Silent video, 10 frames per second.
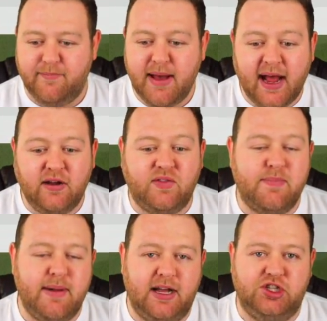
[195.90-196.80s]
man of
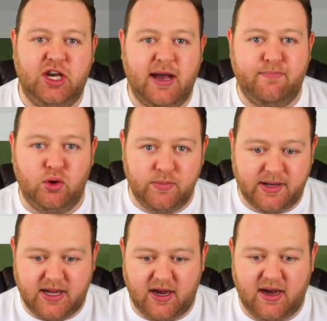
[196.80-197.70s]
the match,
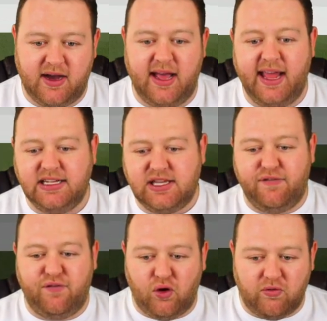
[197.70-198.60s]
Abubakar,
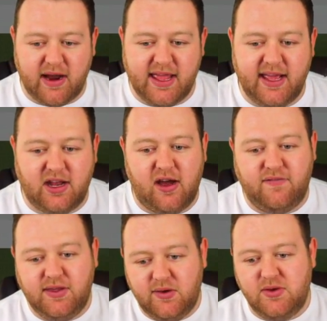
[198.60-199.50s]
84 rated.
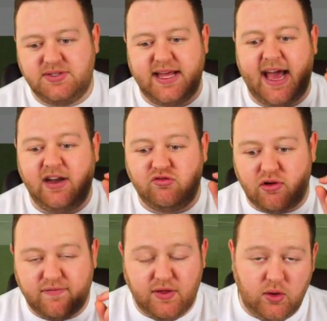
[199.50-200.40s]
I've used and
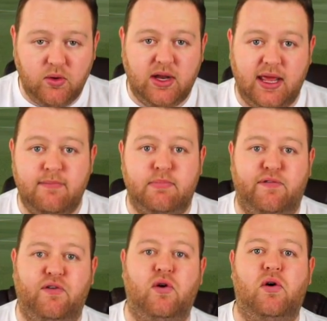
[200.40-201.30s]
reviewed him
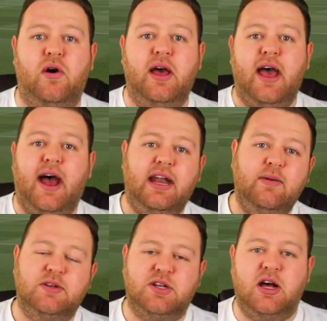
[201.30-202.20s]
before, and
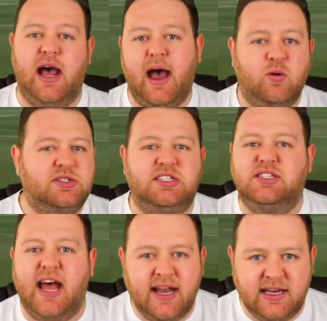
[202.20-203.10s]
he was
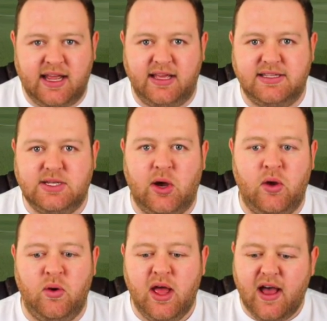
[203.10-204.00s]
outstanding.
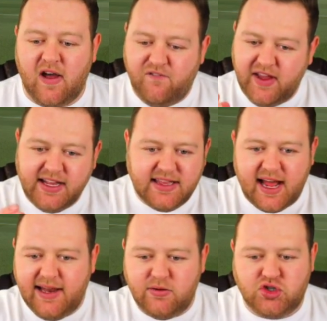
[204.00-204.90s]
So I figured
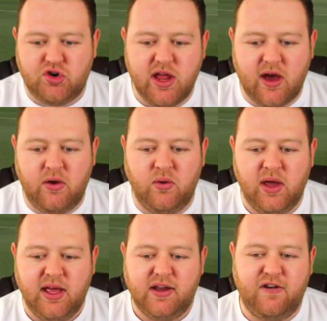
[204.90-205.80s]
that little trio
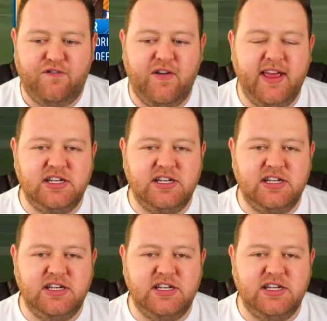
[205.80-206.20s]
could fit